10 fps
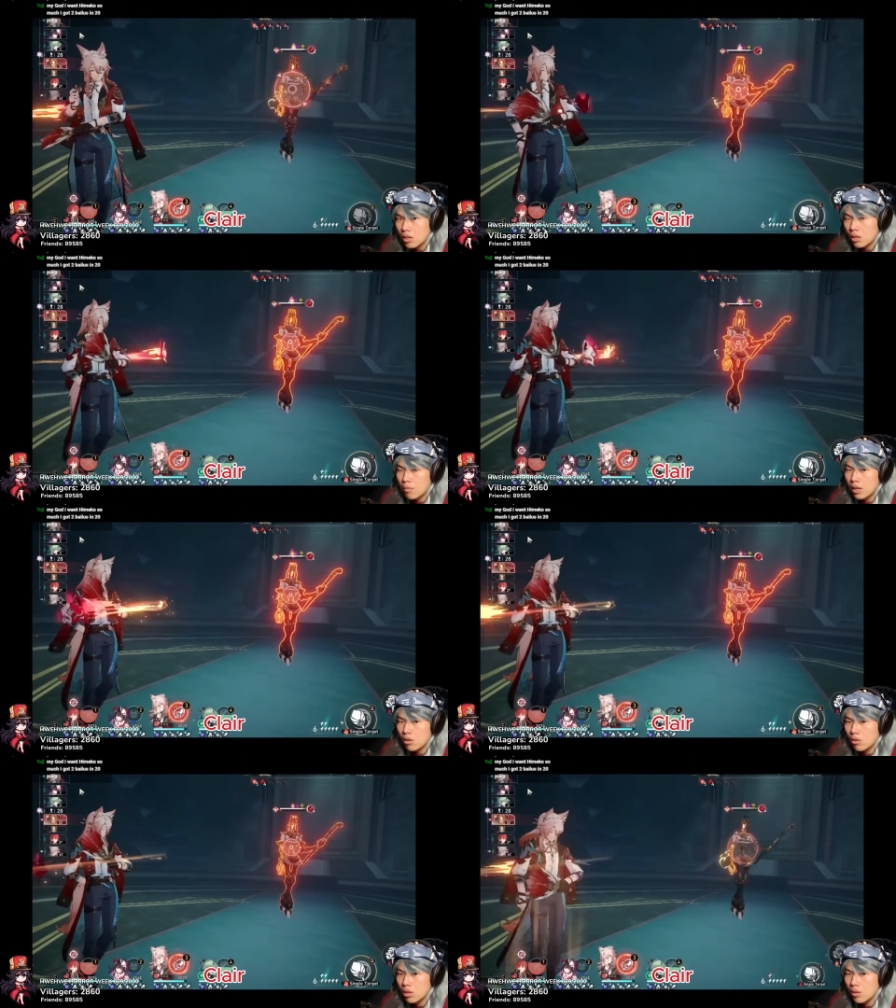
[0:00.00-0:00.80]
It might
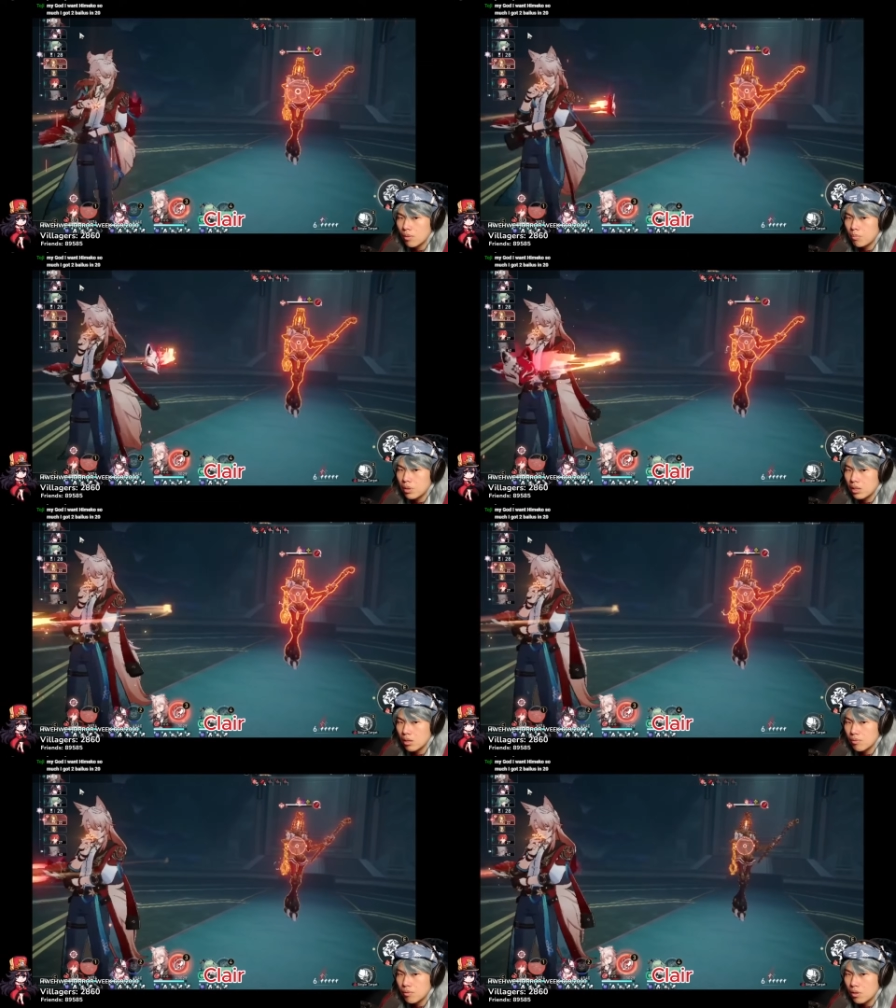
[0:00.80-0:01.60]
not even be
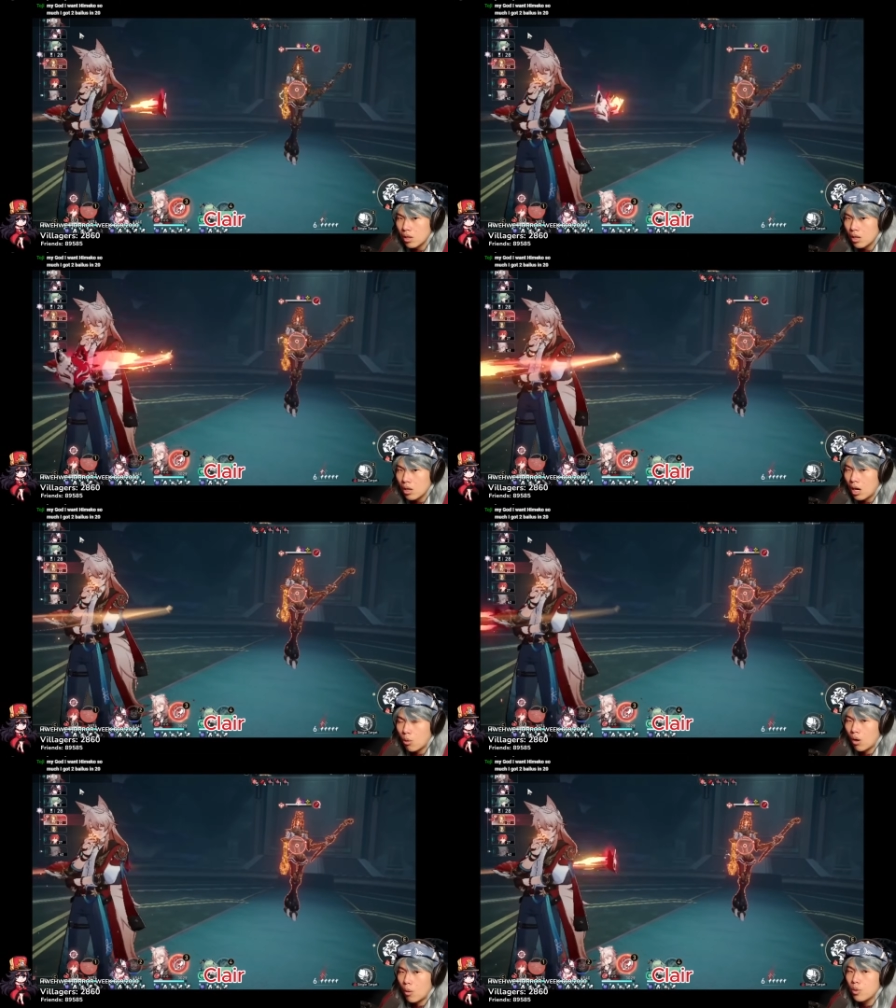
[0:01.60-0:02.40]
enough.
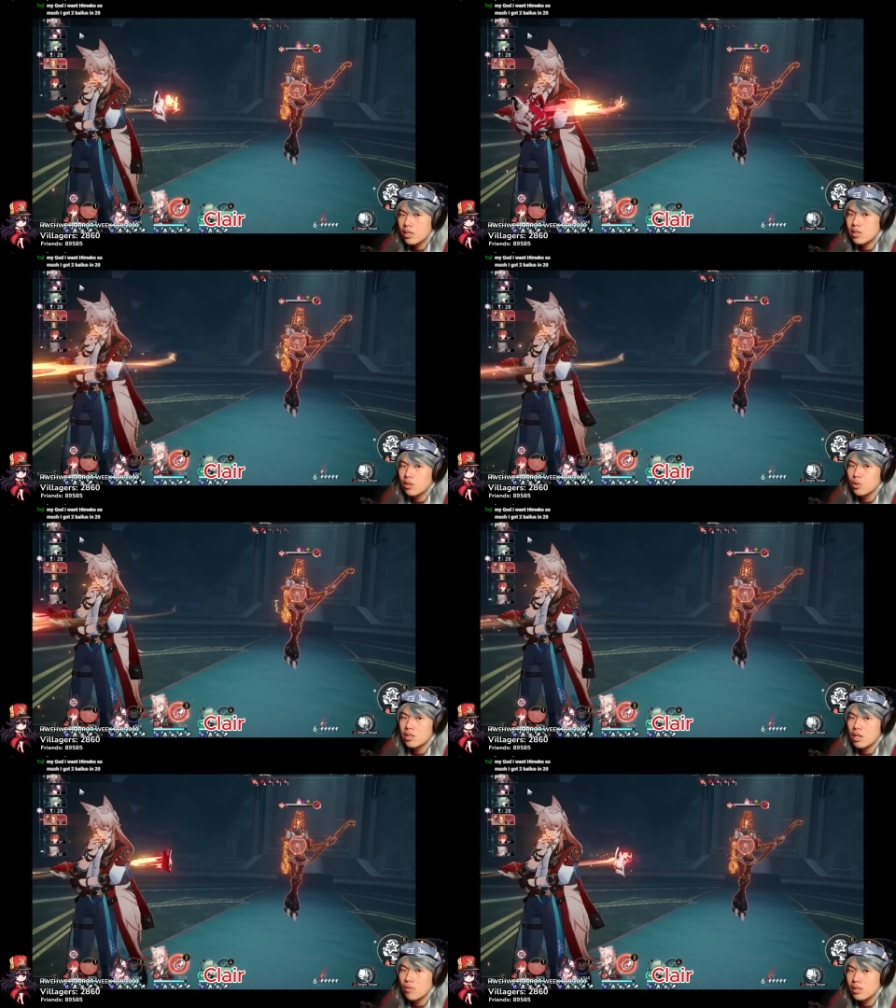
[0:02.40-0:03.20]
Oh, are we still
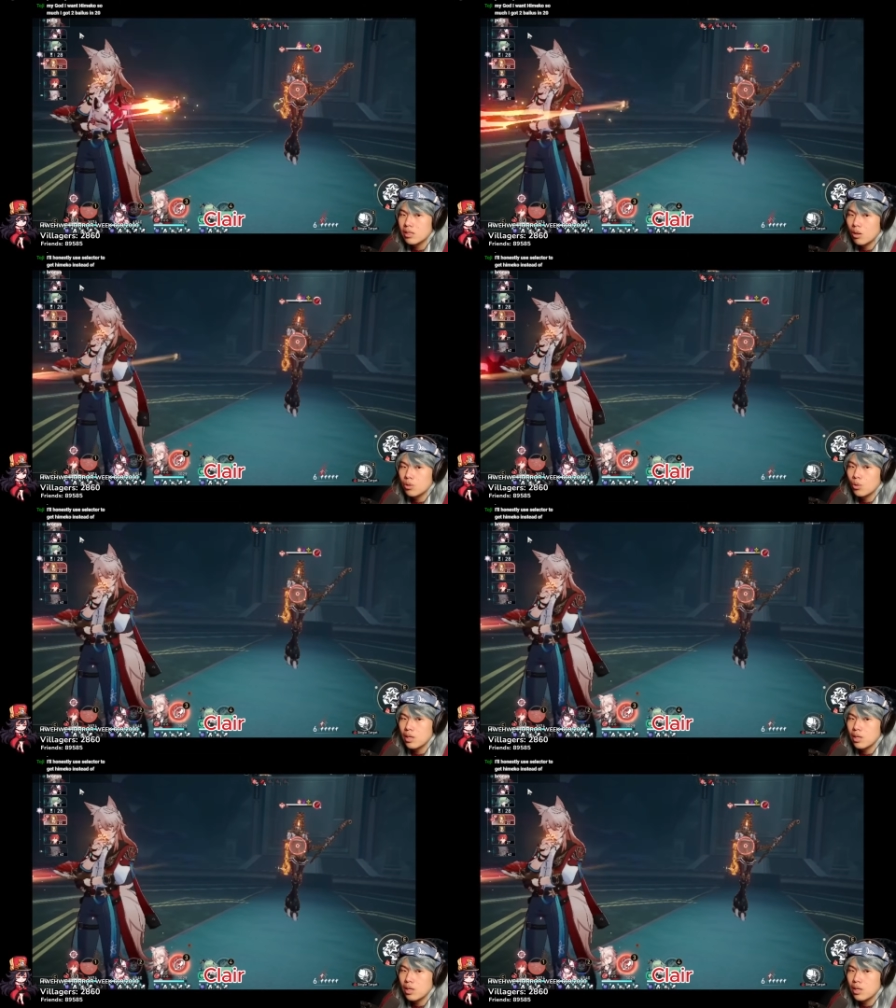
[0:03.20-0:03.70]
saving Jiao Qiu's